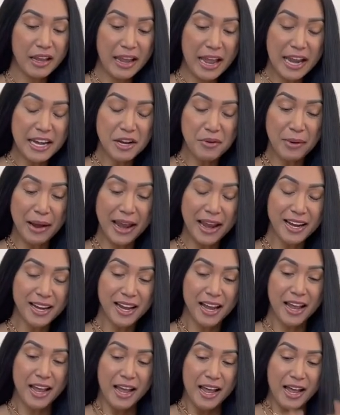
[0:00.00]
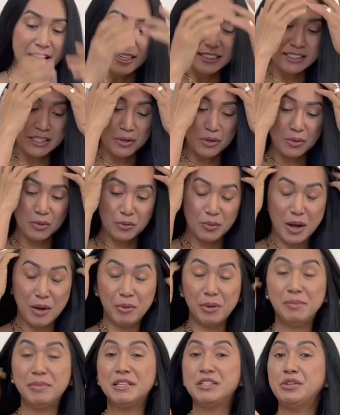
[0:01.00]
anyway, so what
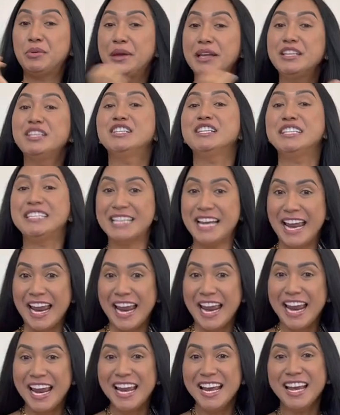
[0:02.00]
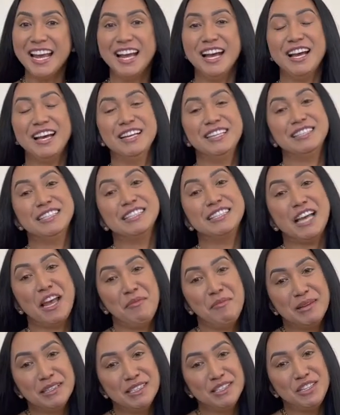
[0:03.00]
we'll be doing today, since I
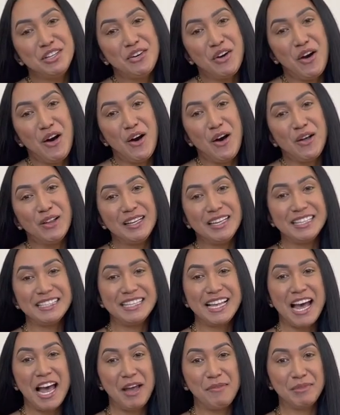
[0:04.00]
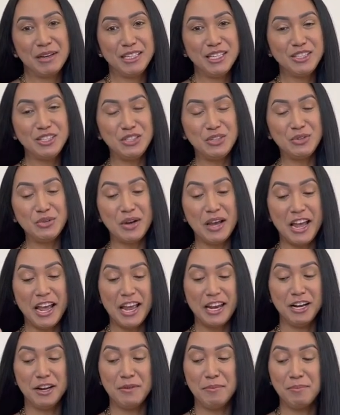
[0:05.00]
missed you all, is that I'm gonna do
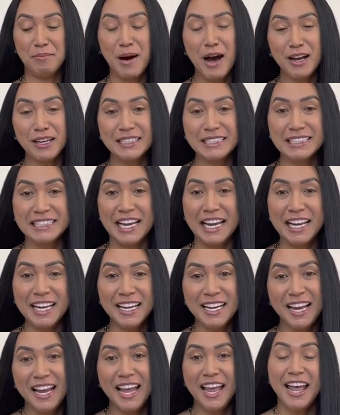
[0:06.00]
an unboxing